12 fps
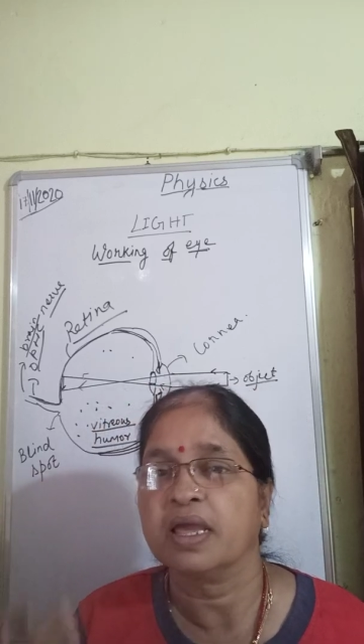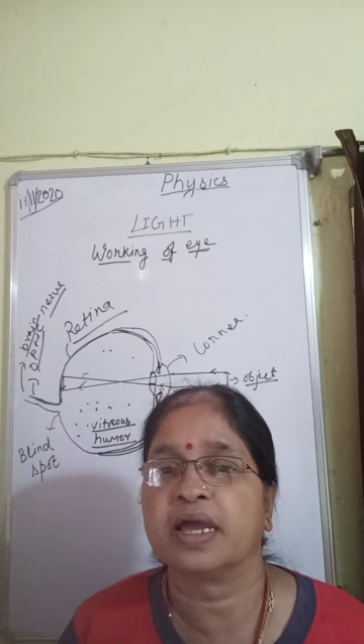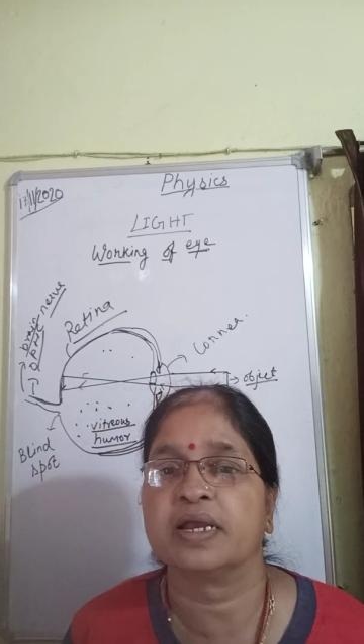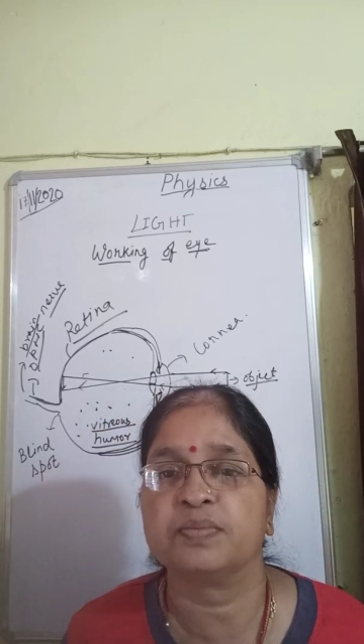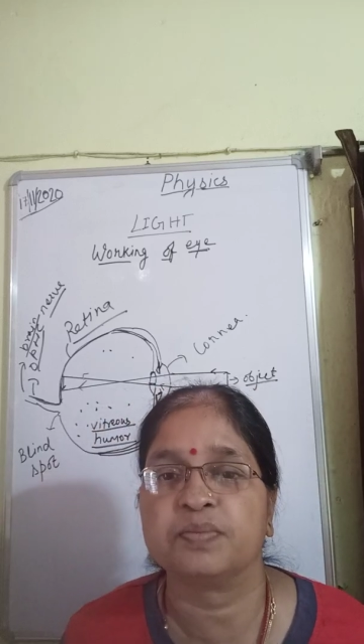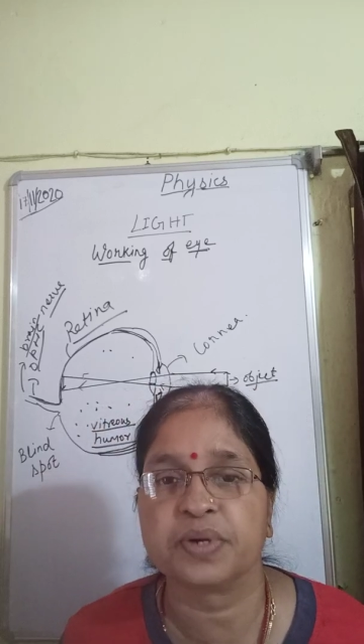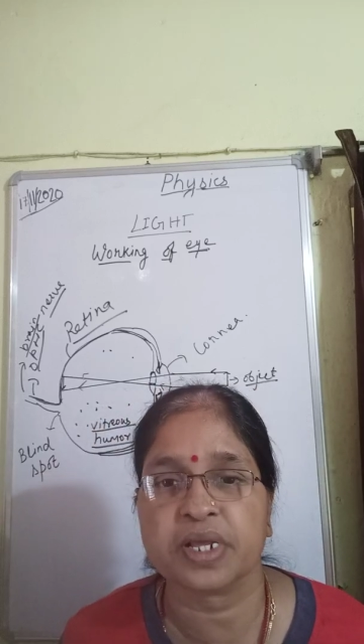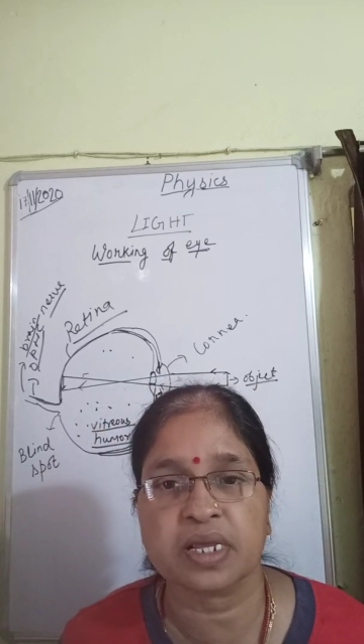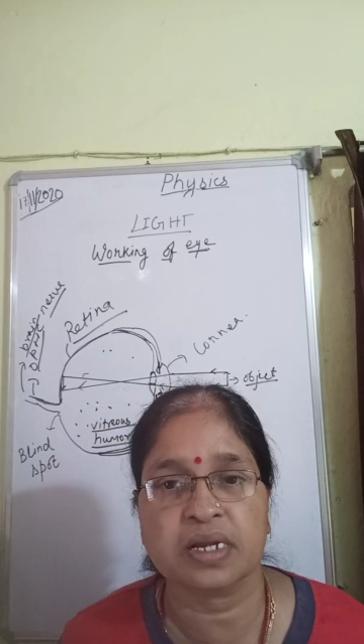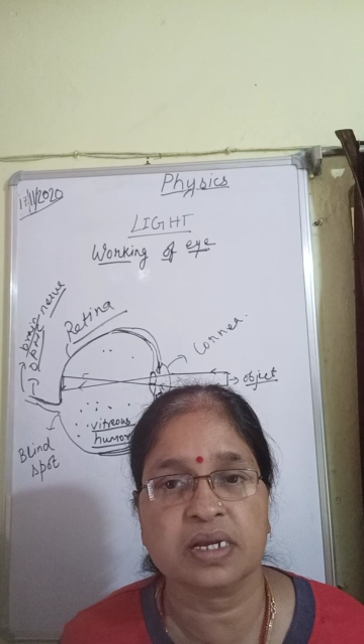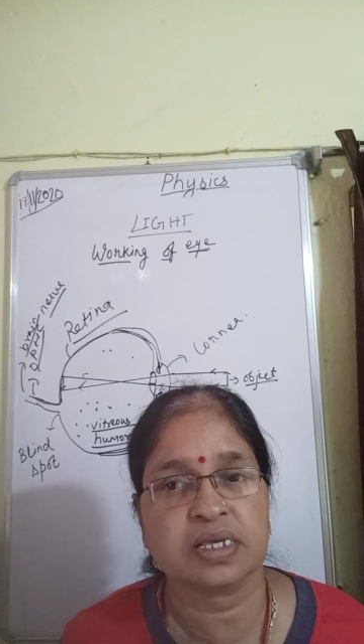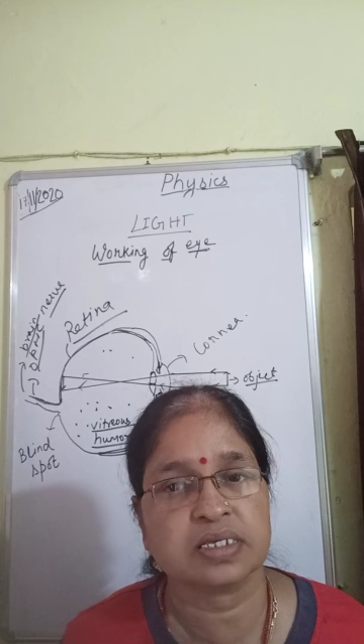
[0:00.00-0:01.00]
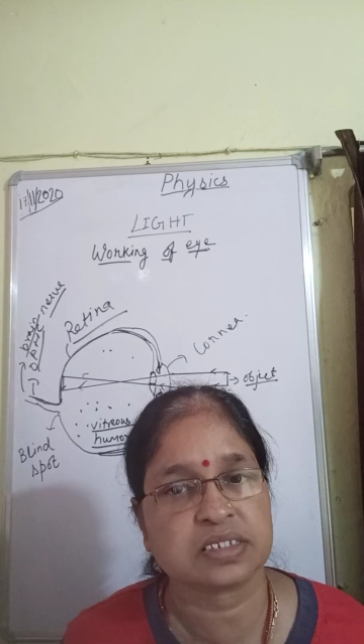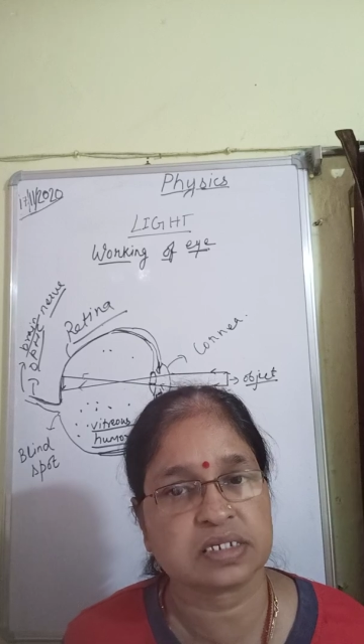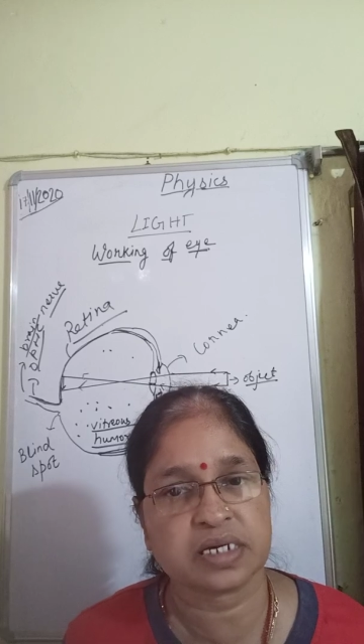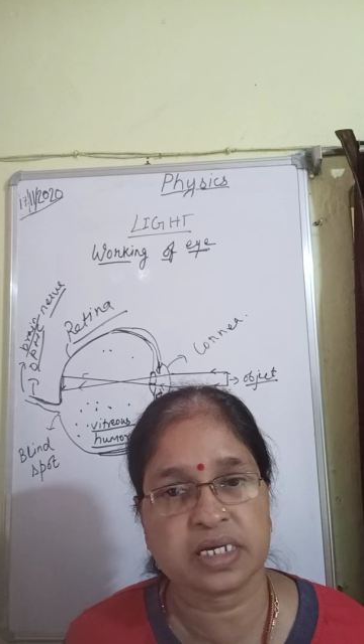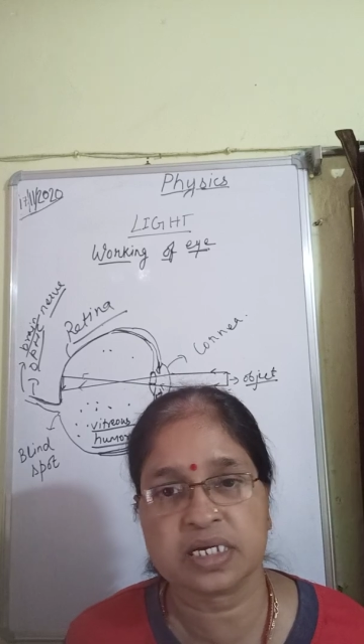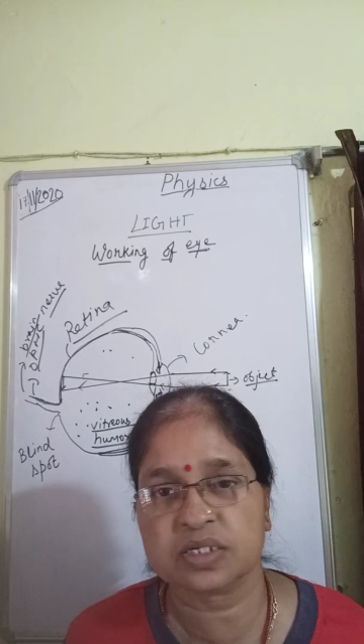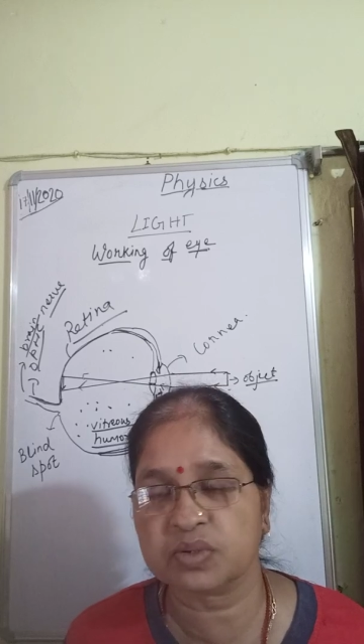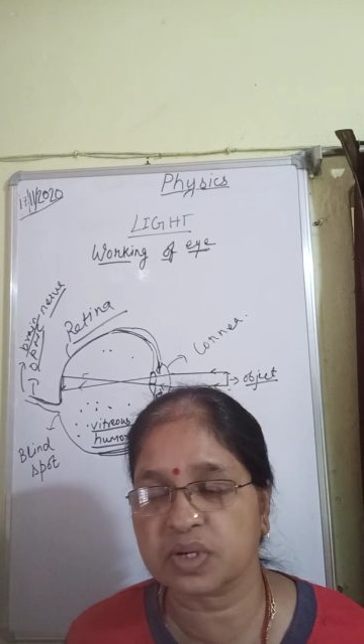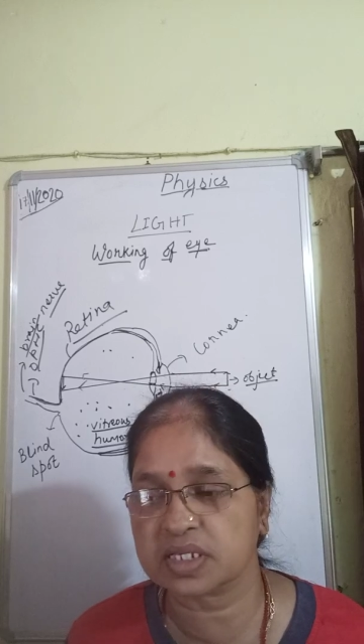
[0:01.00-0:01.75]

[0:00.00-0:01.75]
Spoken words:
and brain is ready to